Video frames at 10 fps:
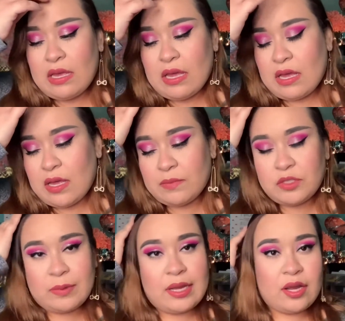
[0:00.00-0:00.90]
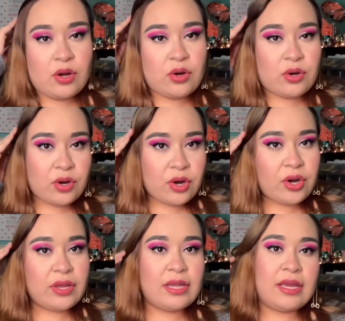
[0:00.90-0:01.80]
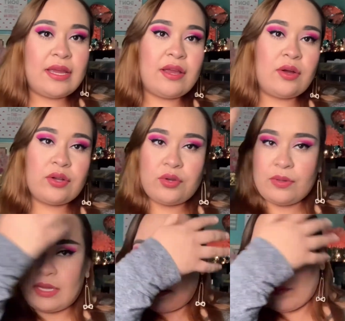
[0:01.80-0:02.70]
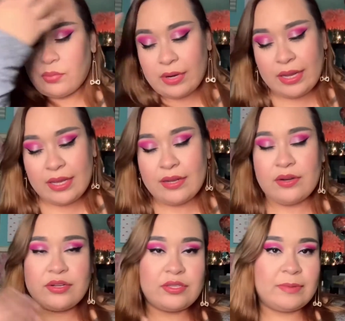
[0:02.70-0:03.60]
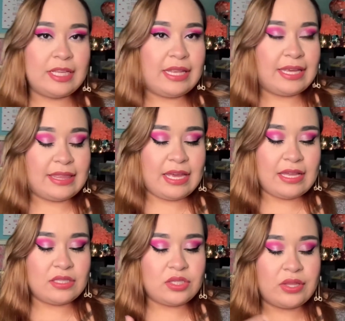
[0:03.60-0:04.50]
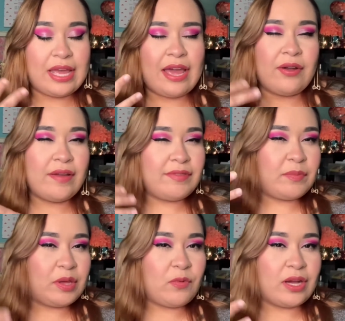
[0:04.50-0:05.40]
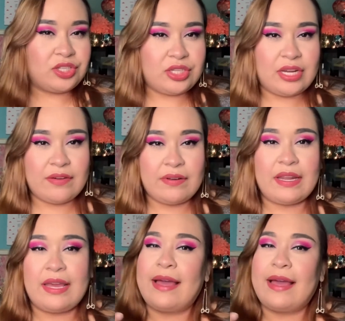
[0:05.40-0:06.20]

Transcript: um, to my hair or curl it or do like a braid or something like that so that I don't have to be washing it every day.